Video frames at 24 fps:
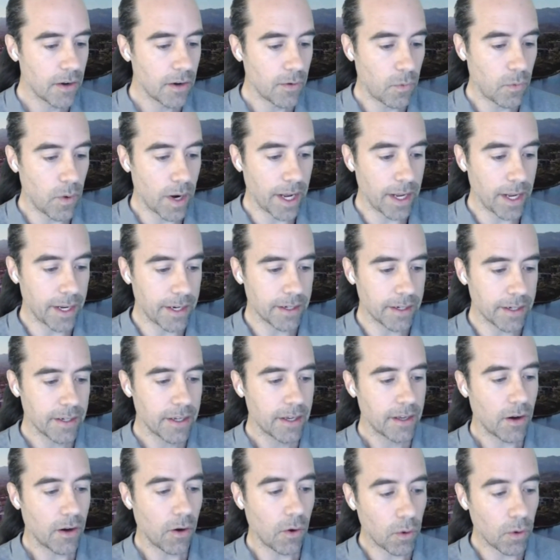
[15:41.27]
When
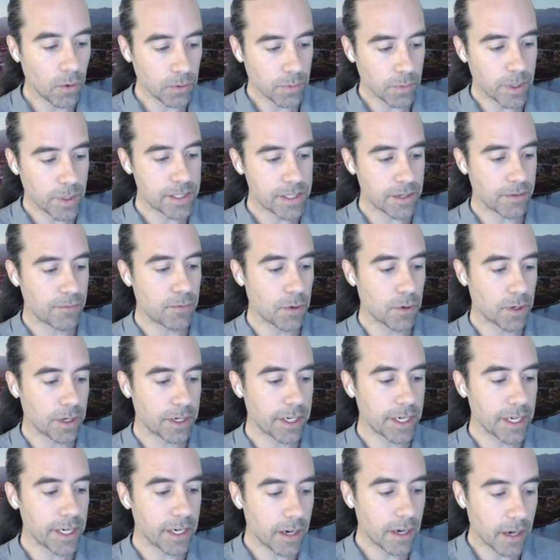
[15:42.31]
old ways of
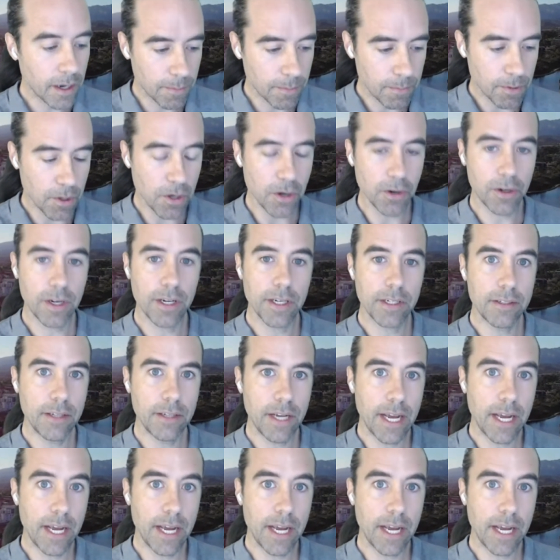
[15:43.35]
working are broken